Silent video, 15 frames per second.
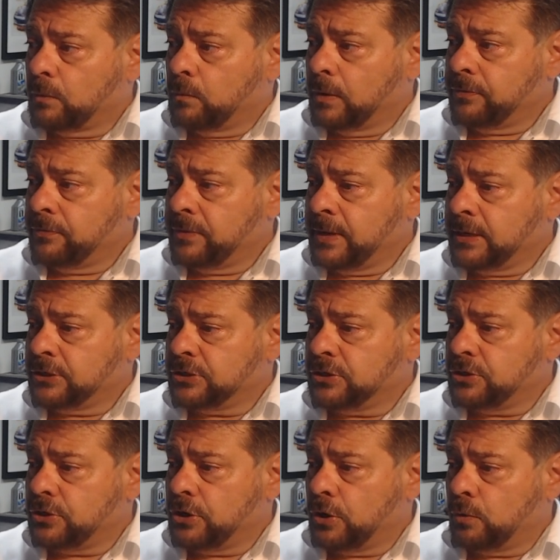One thing to
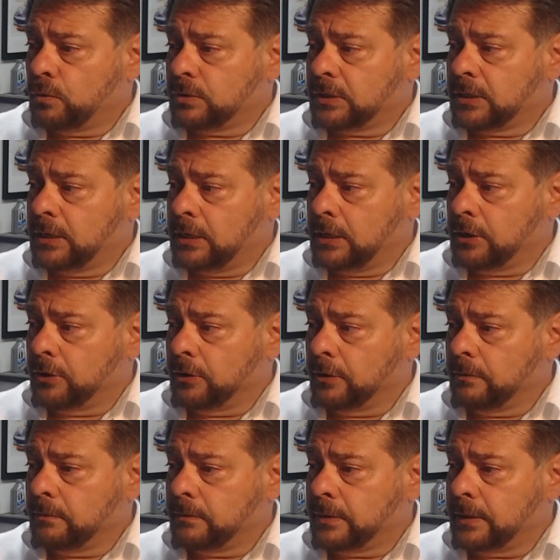note
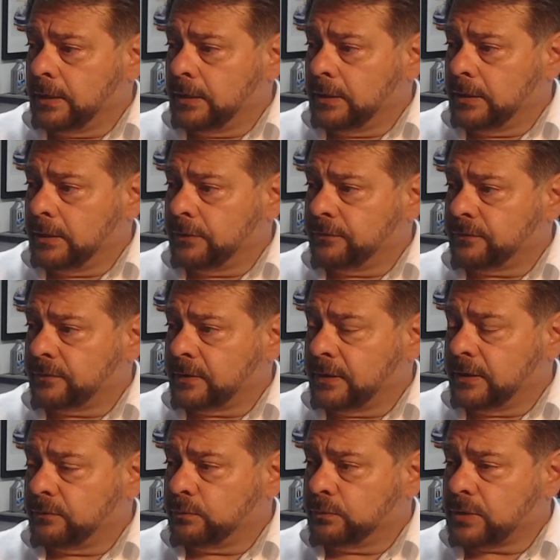here is
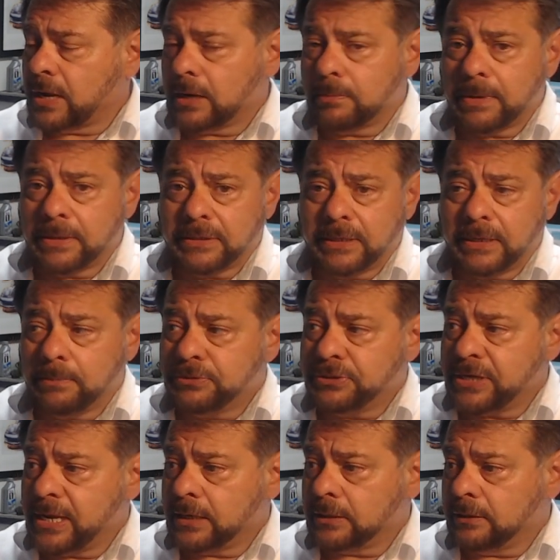we're talking about the
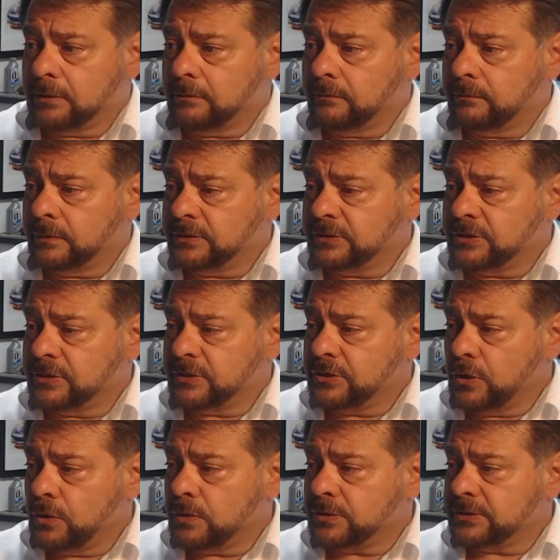objective. As you can
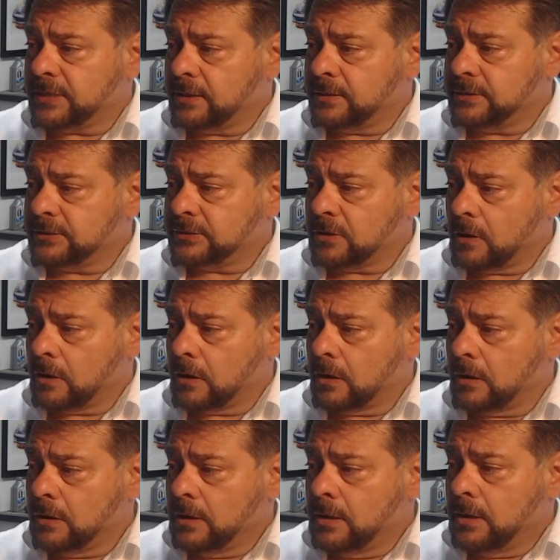notice now, this
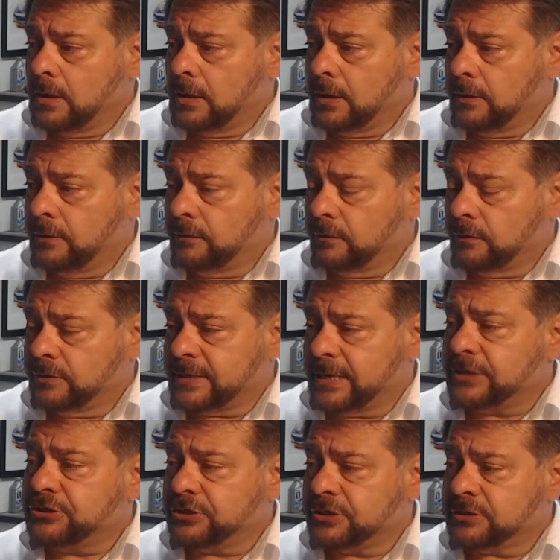
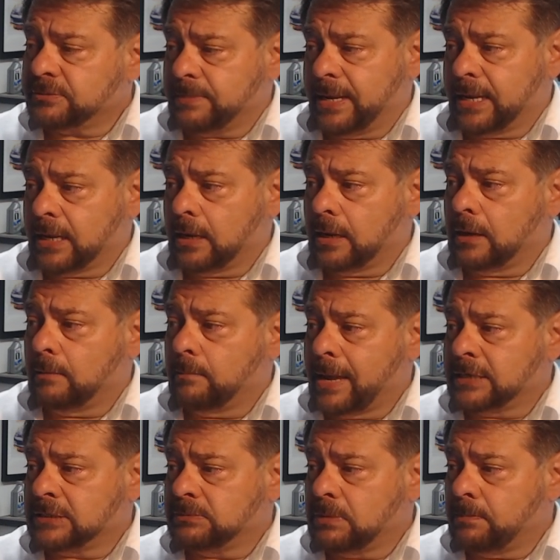engine is making
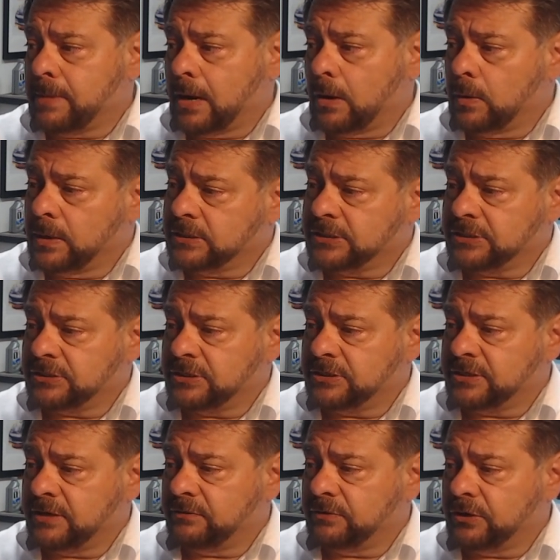maximum power at
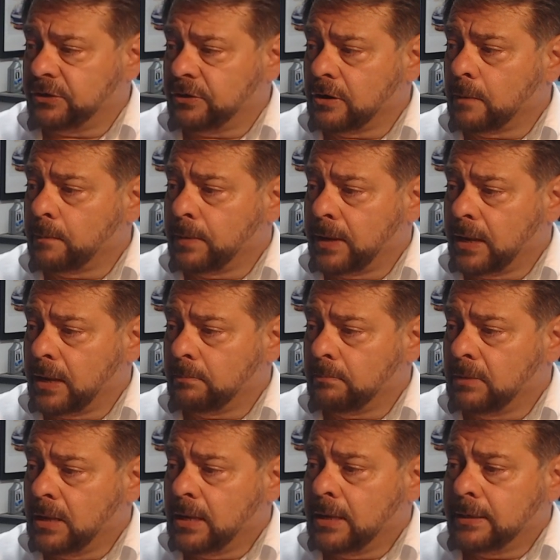6,700
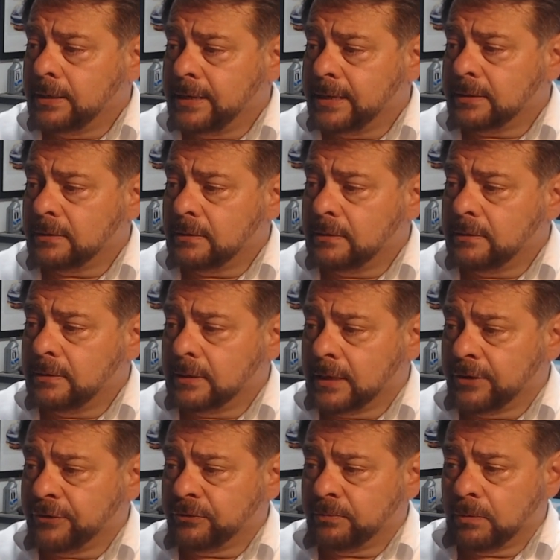RPM, yet the
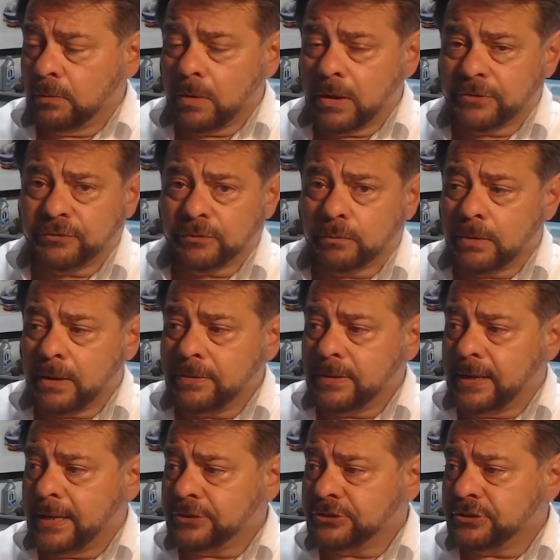customer wants to run
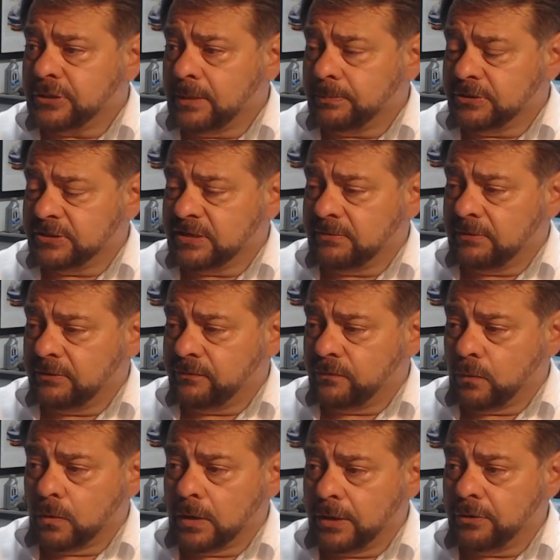the engine up to
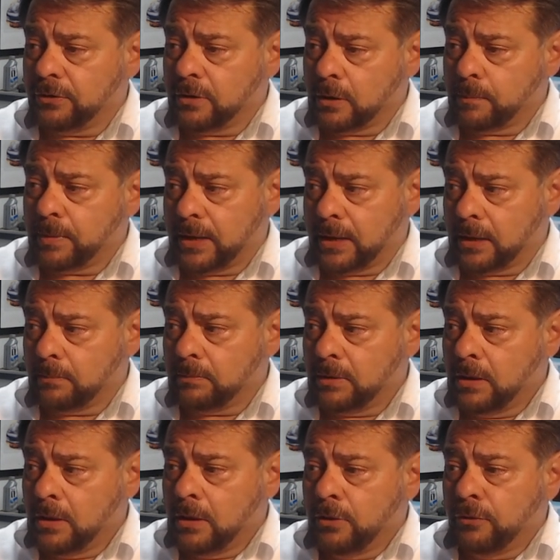7,400 RPM.
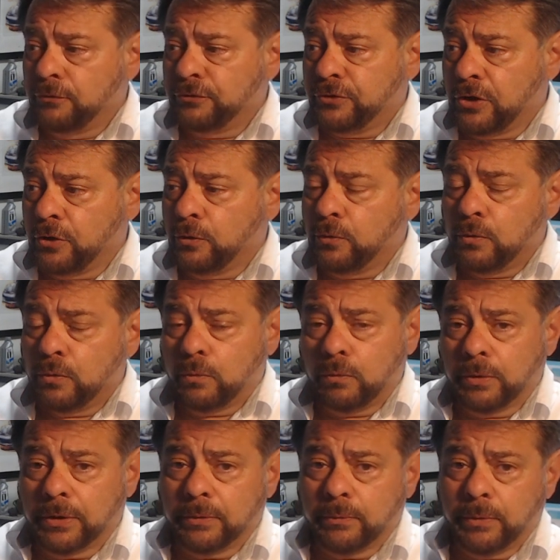So
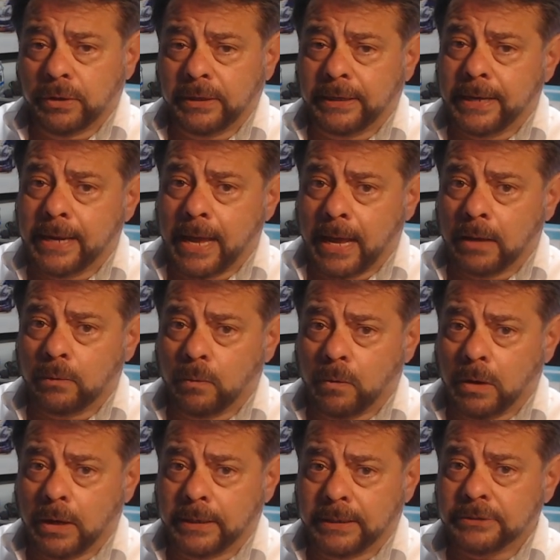we're really not
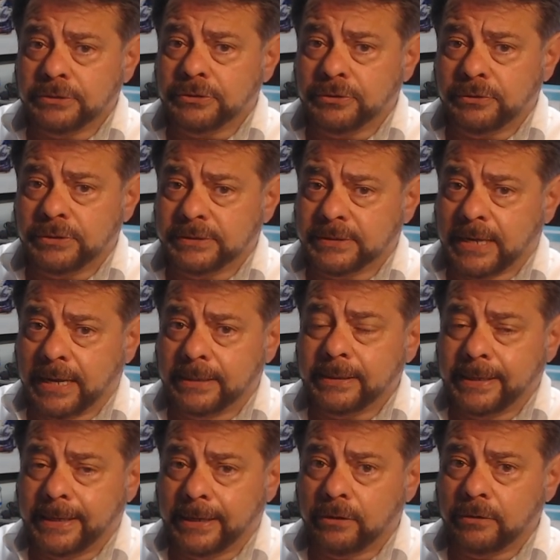wanting to design
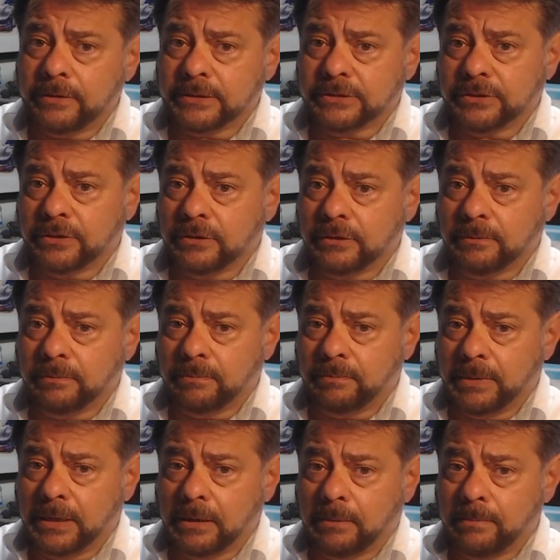a header that's going to
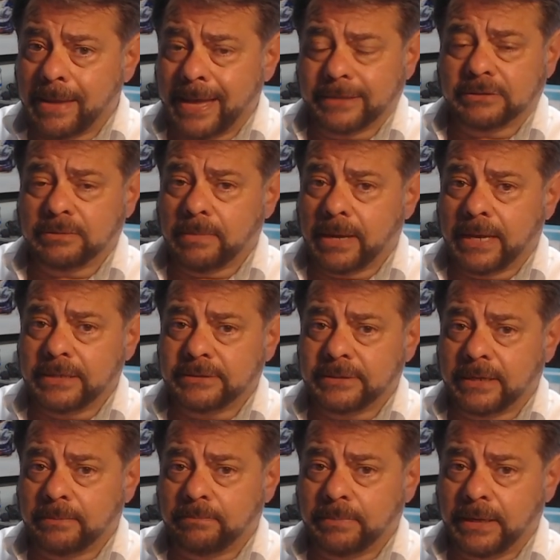be
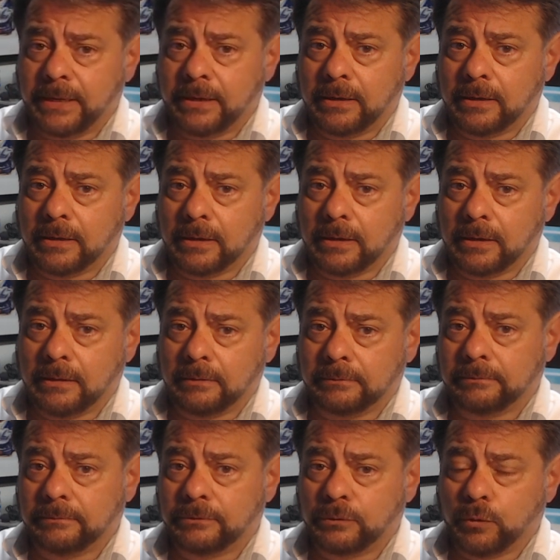maximized at peak
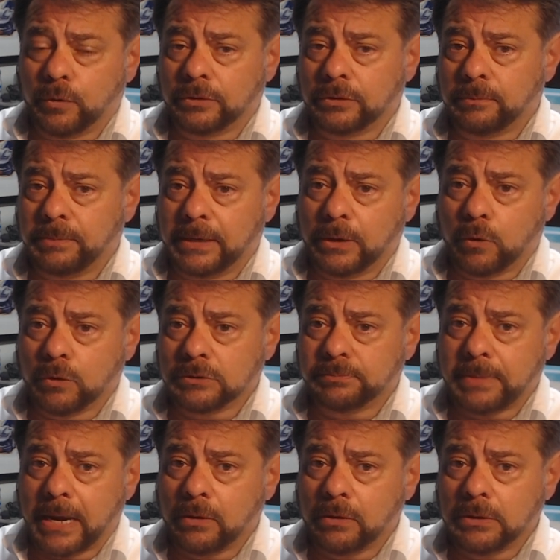torque to peak
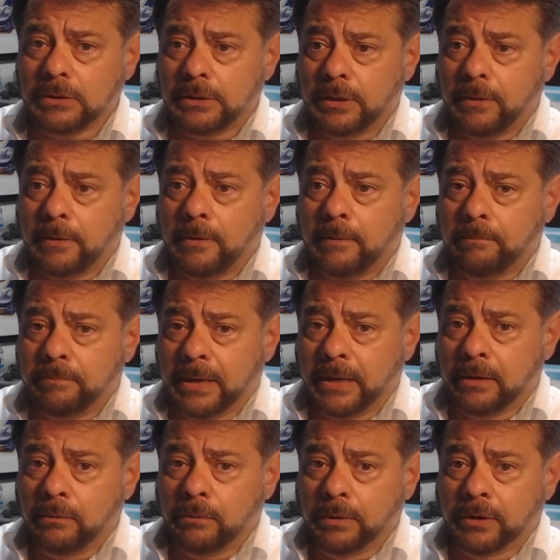horsepower,
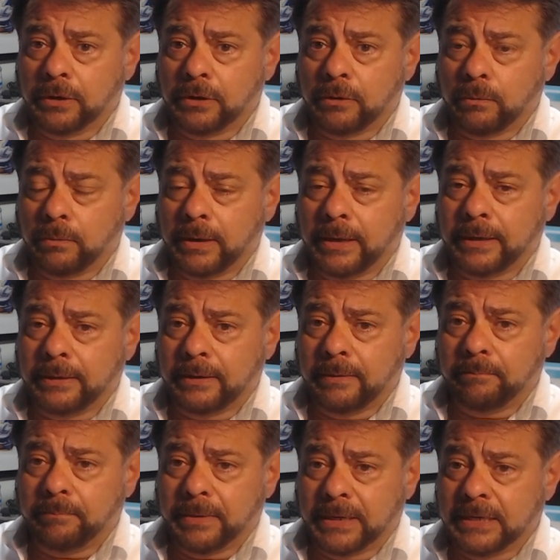but we're going to run,
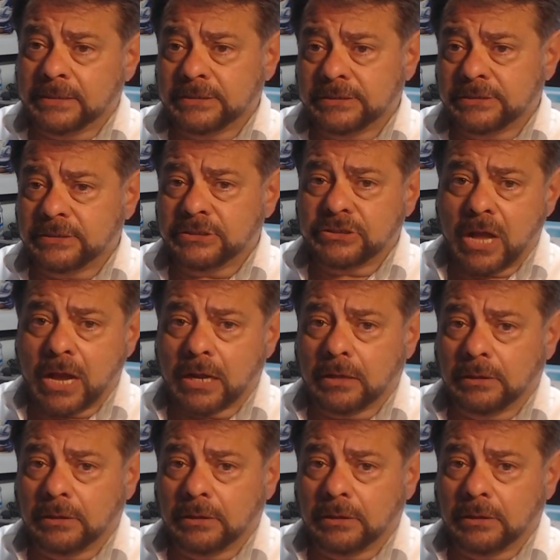because it's a stock